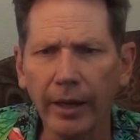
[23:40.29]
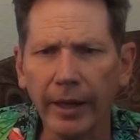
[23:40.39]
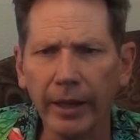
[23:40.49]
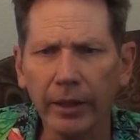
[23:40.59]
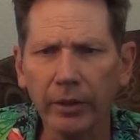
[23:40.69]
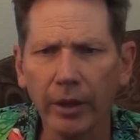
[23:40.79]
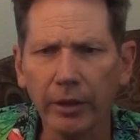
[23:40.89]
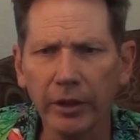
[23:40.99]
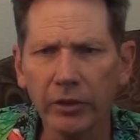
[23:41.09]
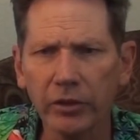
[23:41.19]

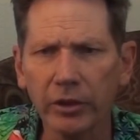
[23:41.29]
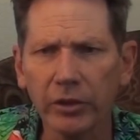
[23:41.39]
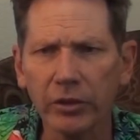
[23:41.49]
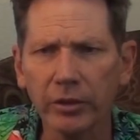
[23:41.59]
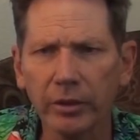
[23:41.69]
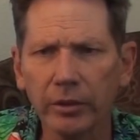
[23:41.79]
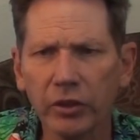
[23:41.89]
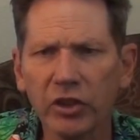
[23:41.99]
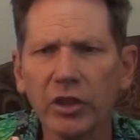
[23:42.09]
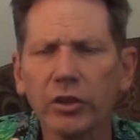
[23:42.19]
It's this
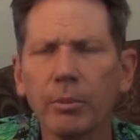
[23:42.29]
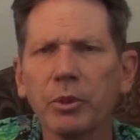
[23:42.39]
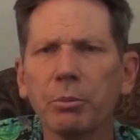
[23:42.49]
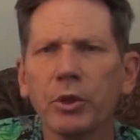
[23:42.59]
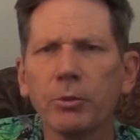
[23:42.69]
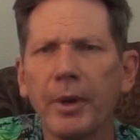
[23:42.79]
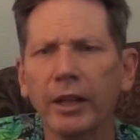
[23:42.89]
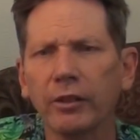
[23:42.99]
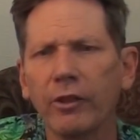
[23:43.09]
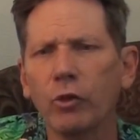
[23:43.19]
systems
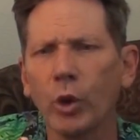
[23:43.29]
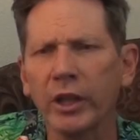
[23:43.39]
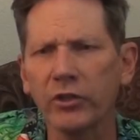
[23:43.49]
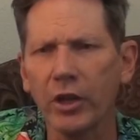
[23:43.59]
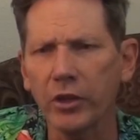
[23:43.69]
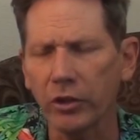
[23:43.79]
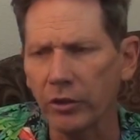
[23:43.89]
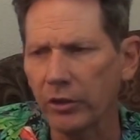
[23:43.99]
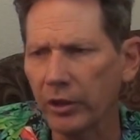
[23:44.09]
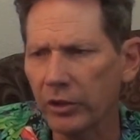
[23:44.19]
perspective of
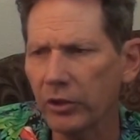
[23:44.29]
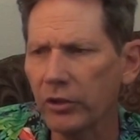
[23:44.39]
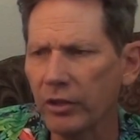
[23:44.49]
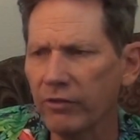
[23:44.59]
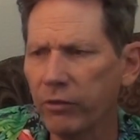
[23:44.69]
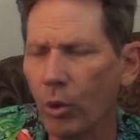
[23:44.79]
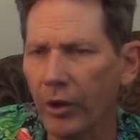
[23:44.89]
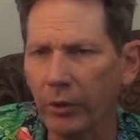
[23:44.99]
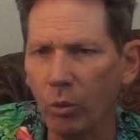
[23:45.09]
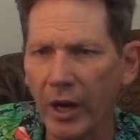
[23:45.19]
organizations. This is the
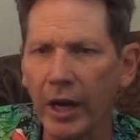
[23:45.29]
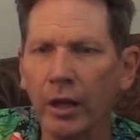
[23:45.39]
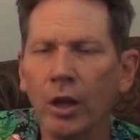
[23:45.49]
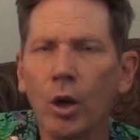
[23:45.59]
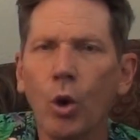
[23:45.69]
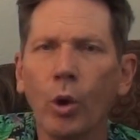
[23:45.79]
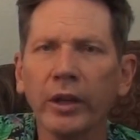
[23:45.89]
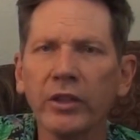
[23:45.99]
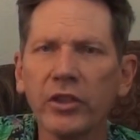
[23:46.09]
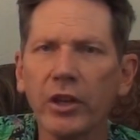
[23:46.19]
fourth way
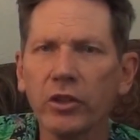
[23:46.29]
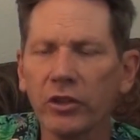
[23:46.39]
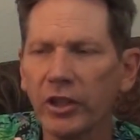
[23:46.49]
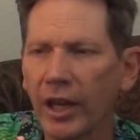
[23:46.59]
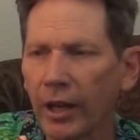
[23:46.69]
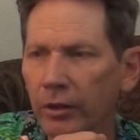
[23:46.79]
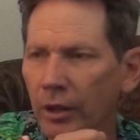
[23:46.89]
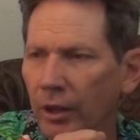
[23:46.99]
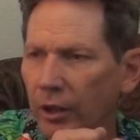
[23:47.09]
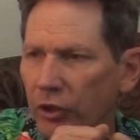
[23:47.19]
organizations can
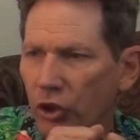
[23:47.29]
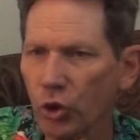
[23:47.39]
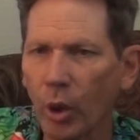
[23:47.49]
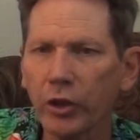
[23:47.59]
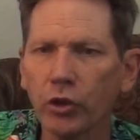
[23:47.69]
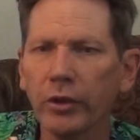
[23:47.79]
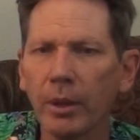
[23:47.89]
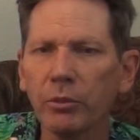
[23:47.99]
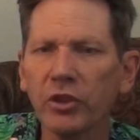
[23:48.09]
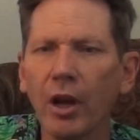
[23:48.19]
structure
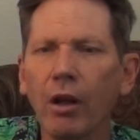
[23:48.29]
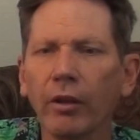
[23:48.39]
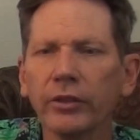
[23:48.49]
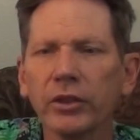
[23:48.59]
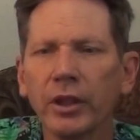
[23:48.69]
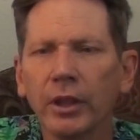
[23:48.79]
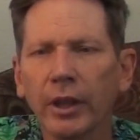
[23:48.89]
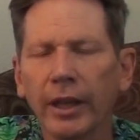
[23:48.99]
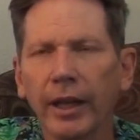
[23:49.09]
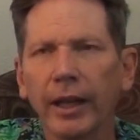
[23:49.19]
themselves.
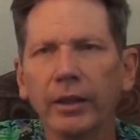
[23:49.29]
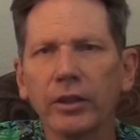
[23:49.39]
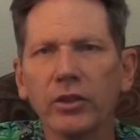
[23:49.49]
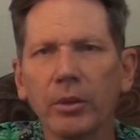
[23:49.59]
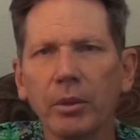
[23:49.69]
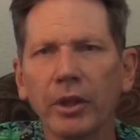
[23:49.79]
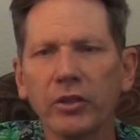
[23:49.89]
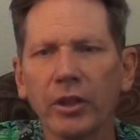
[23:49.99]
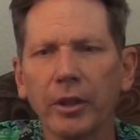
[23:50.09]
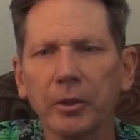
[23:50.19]
And it's
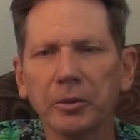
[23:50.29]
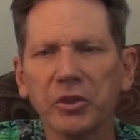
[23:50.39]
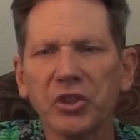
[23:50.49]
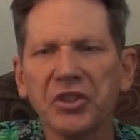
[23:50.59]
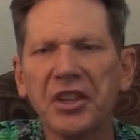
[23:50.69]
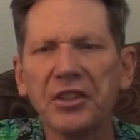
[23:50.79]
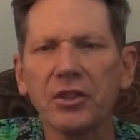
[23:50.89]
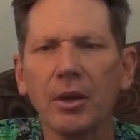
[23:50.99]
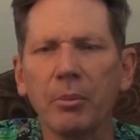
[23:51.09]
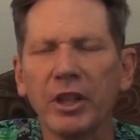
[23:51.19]
a
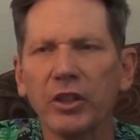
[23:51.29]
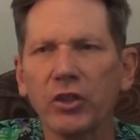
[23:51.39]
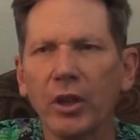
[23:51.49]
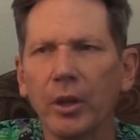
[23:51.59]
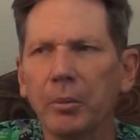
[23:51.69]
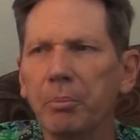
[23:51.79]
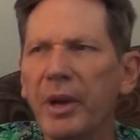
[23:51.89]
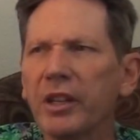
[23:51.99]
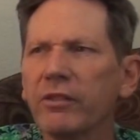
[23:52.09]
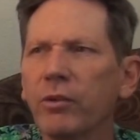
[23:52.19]
system, and it's a
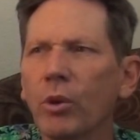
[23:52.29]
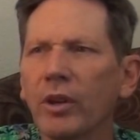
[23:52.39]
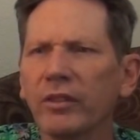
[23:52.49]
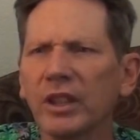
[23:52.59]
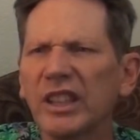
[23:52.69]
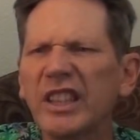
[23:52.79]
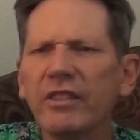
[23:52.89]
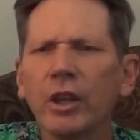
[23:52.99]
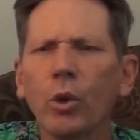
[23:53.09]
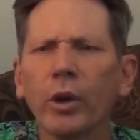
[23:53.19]
metaphor of a
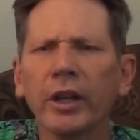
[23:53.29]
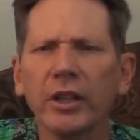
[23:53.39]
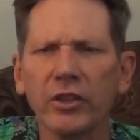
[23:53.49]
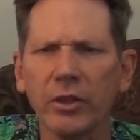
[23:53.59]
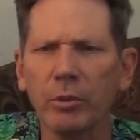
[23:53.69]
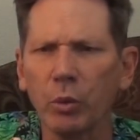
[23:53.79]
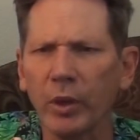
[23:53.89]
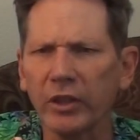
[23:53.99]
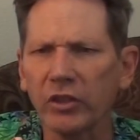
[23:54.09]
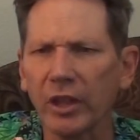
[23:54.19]
living organism in
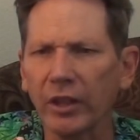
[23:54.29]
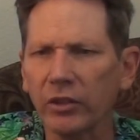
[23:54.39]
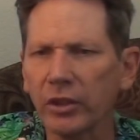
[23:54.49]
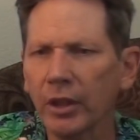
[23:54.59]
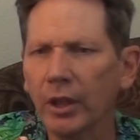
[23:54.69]
one sense.